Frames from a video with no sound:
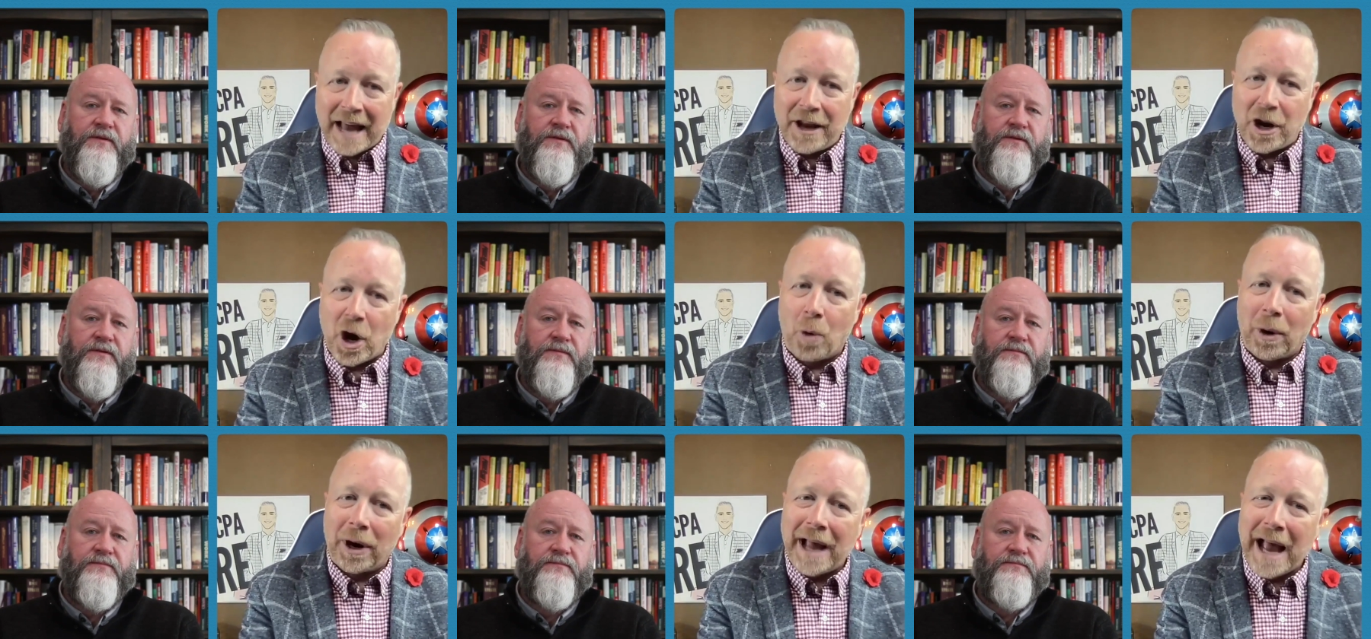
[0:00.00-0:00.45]
Speaker 1: I
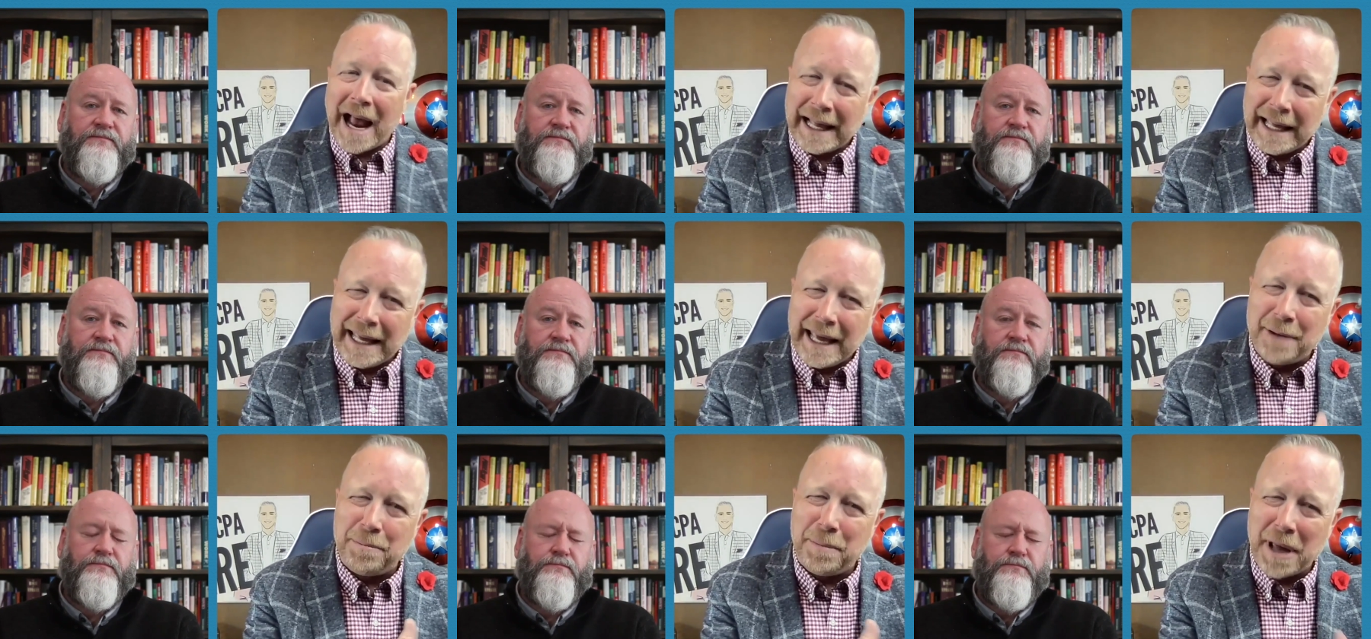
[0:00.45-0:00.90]
know we're kind of
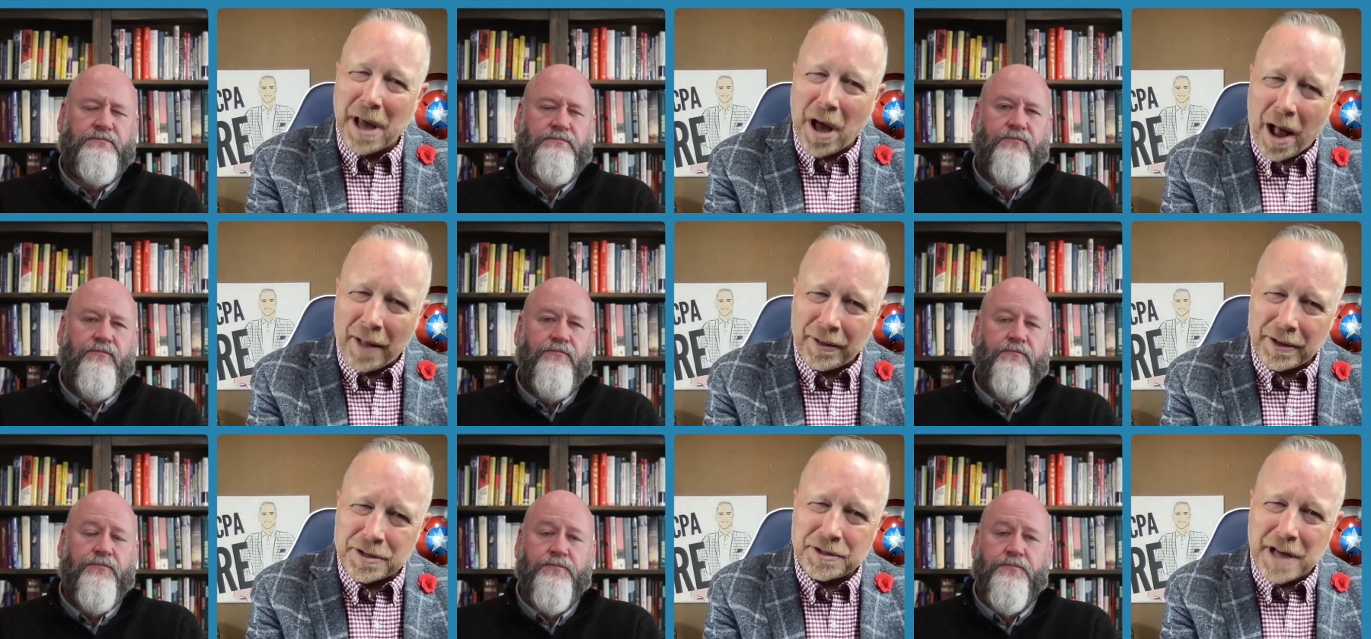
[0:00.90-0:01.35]
getting
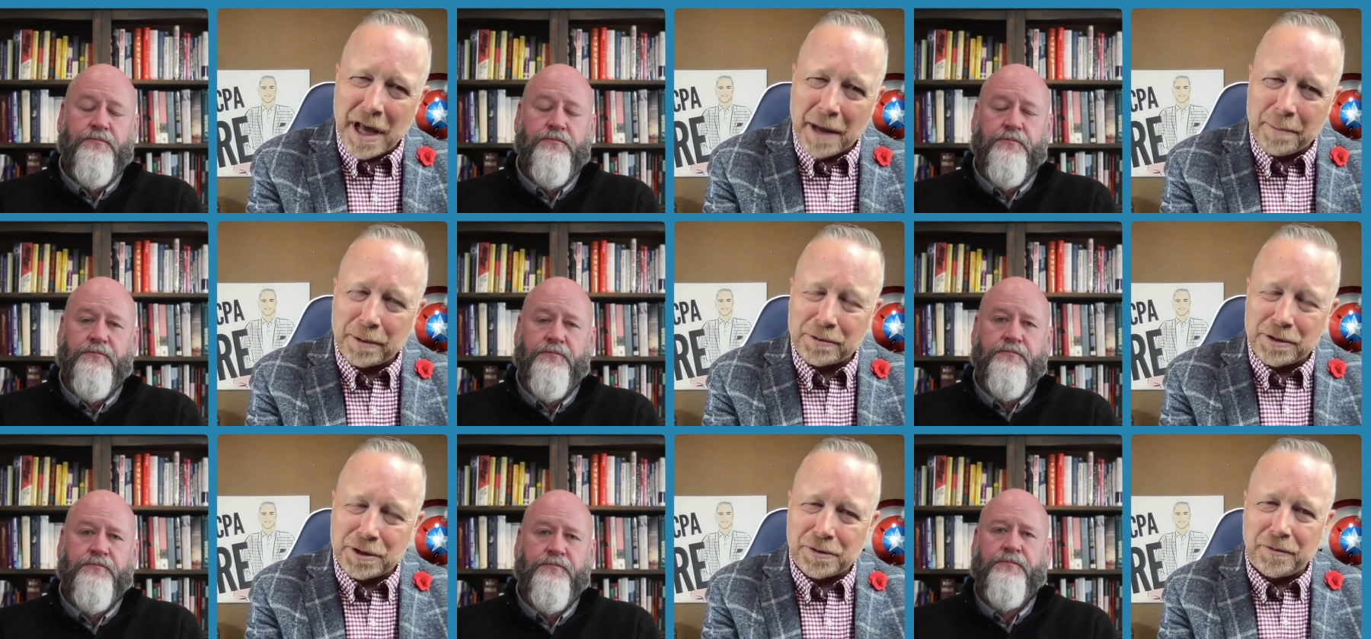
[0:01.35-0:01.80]
beyond the
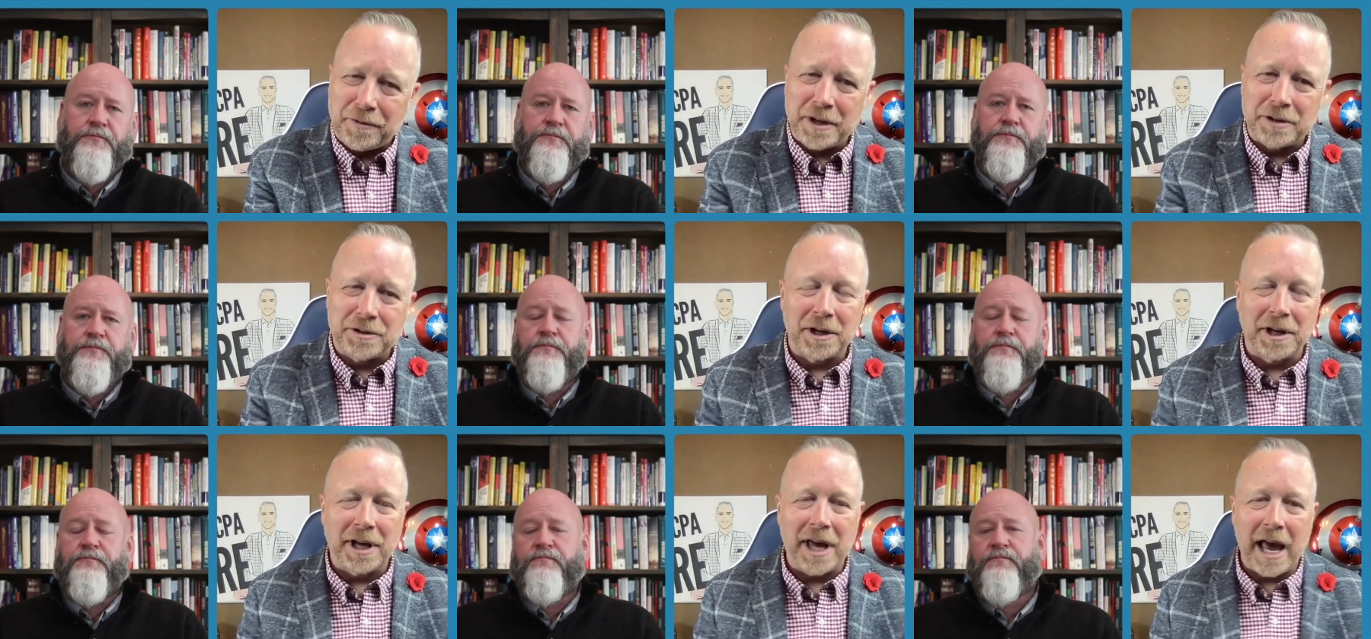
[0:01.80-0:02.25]
step of
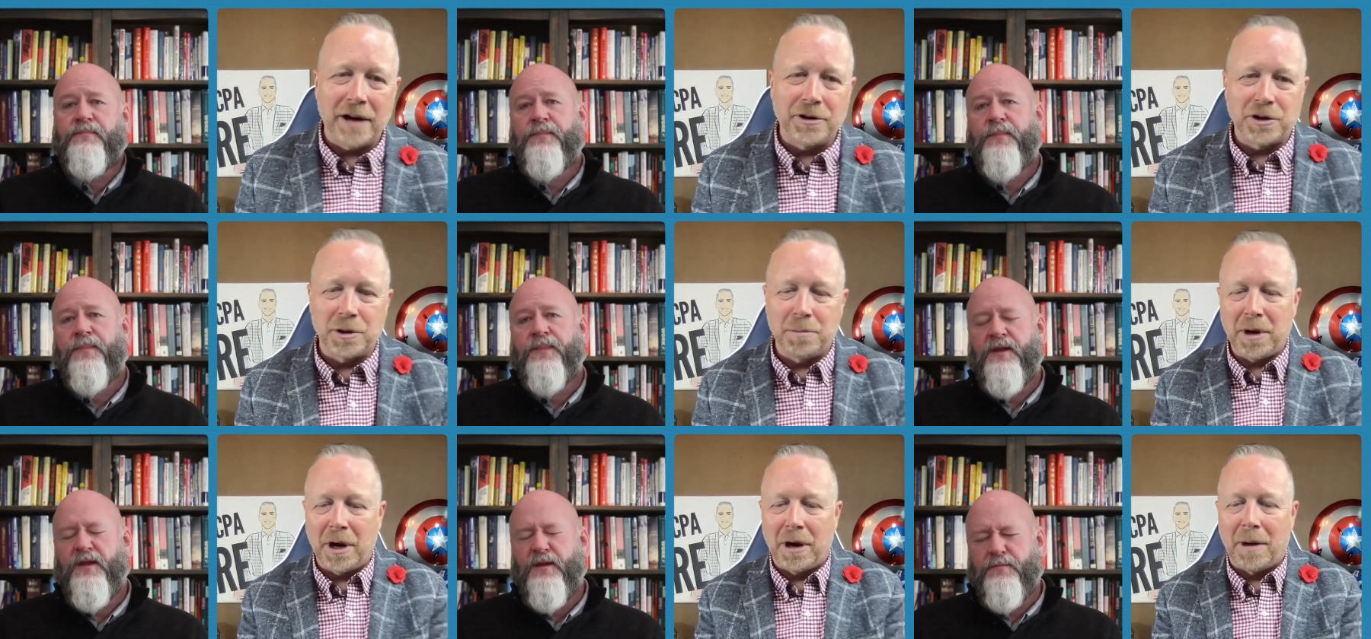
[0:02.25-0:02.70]

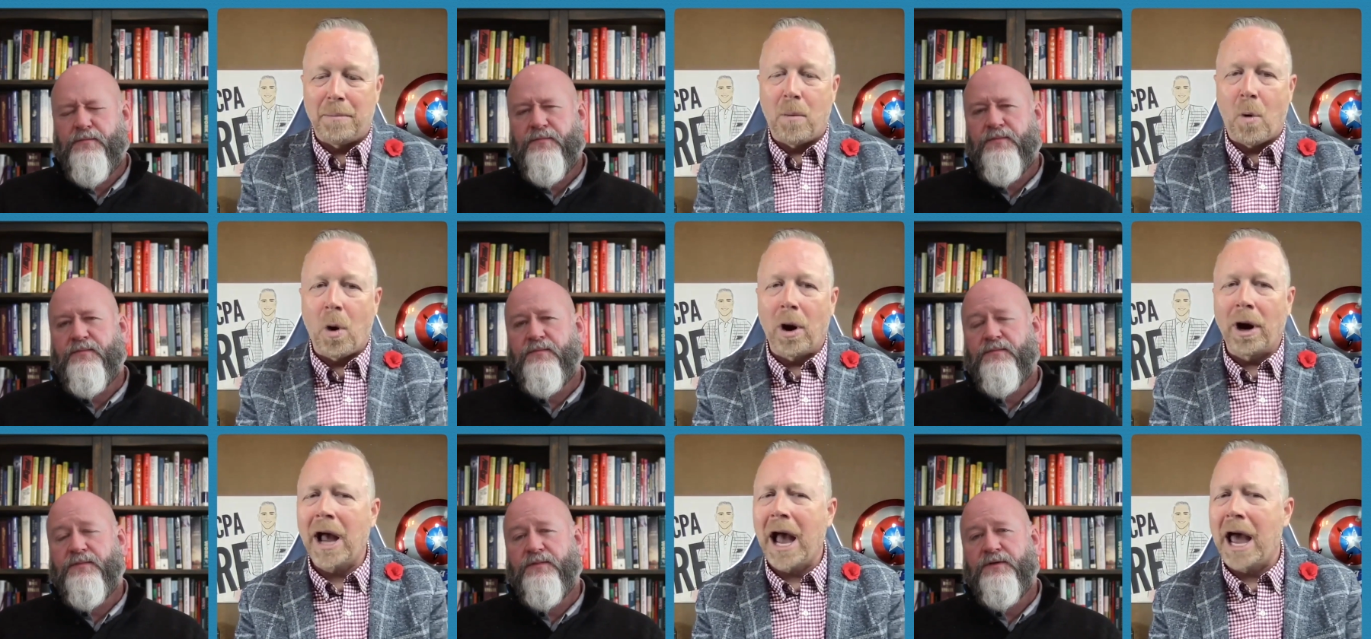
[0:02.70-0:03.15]
sophistication, but I'm
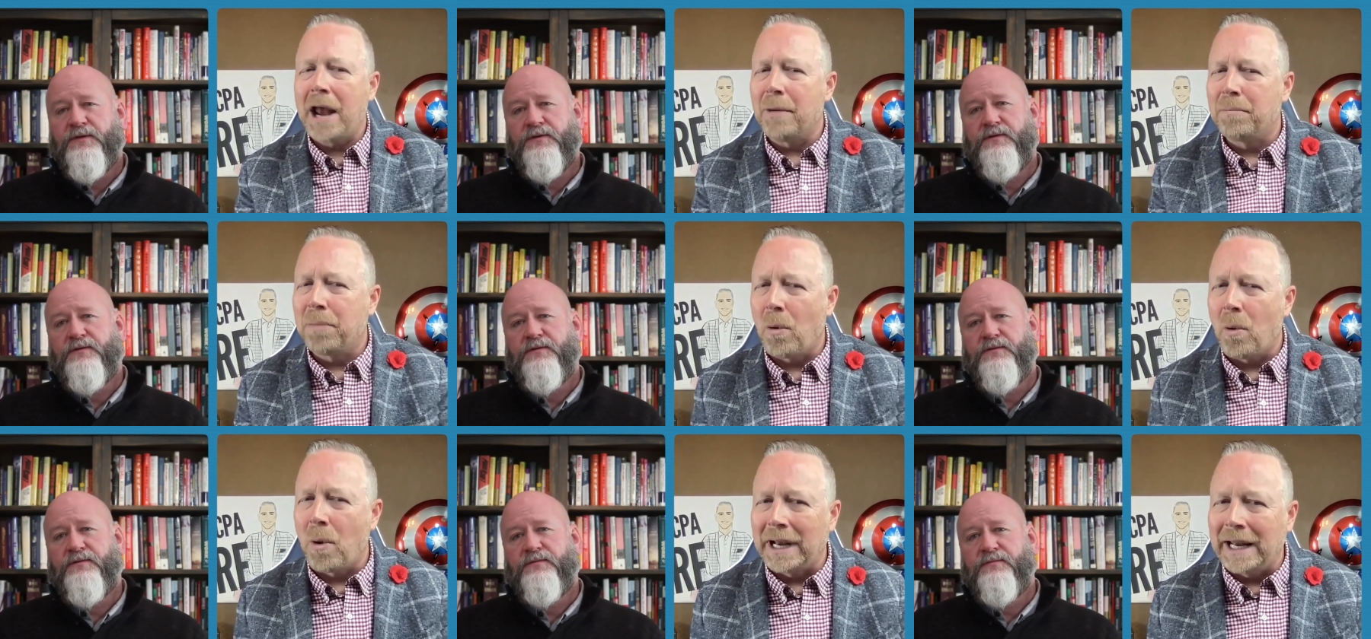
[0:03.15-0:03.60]
more kind of
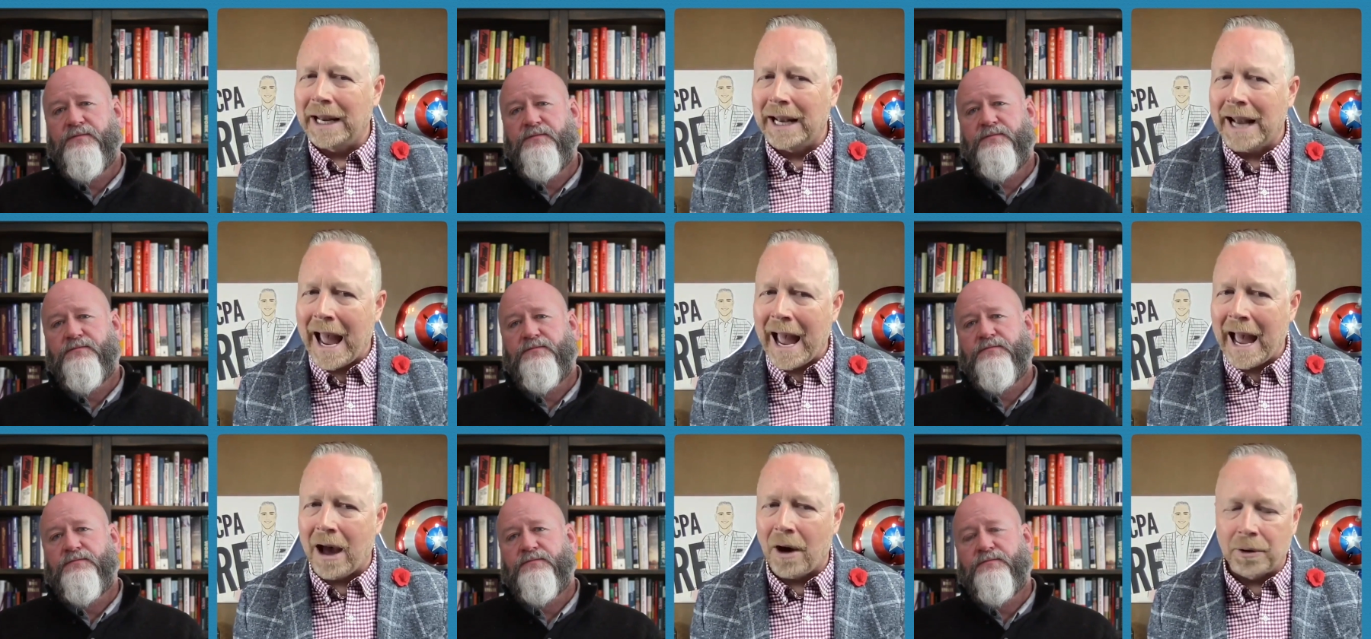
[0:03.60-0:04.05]
pointing
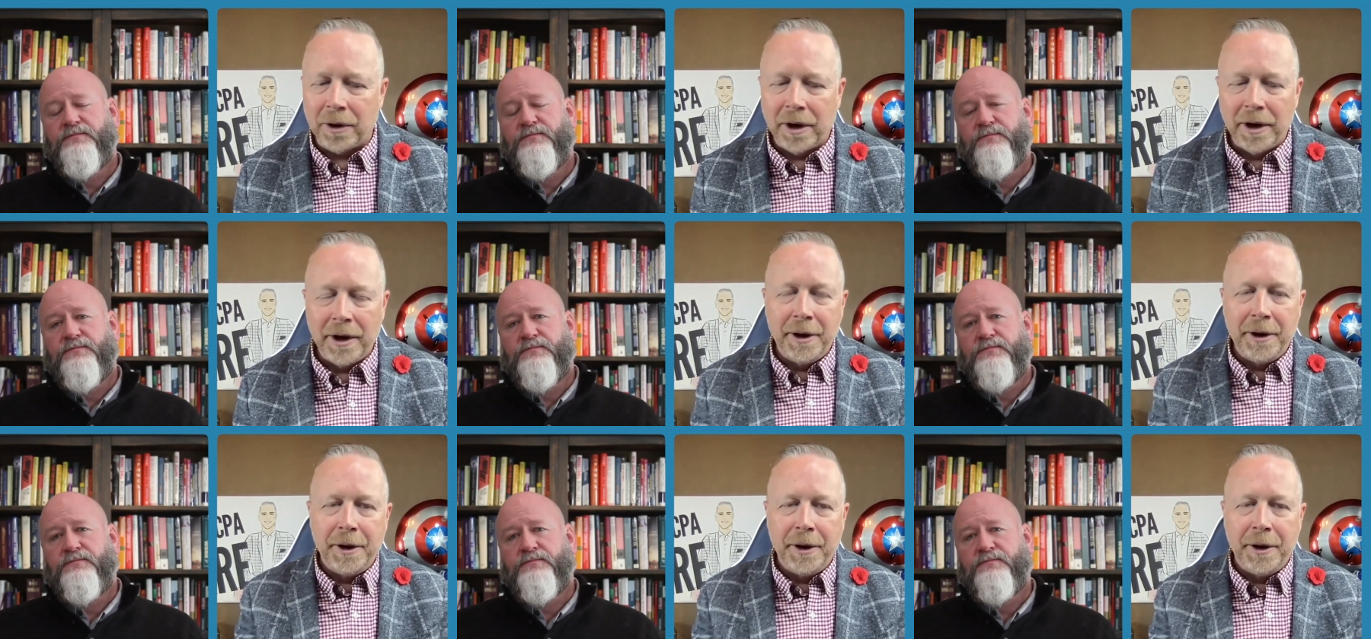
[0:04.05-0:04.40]
out